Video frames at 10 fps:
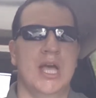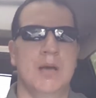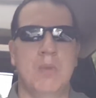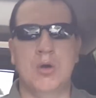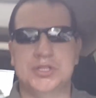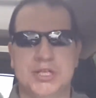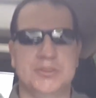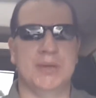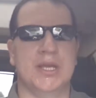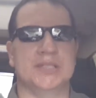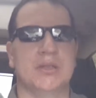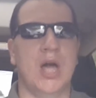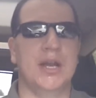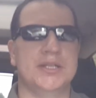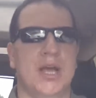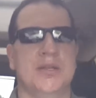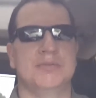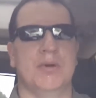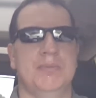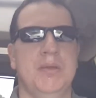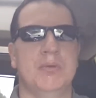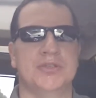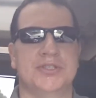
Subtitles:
emotions, because a lot of times when people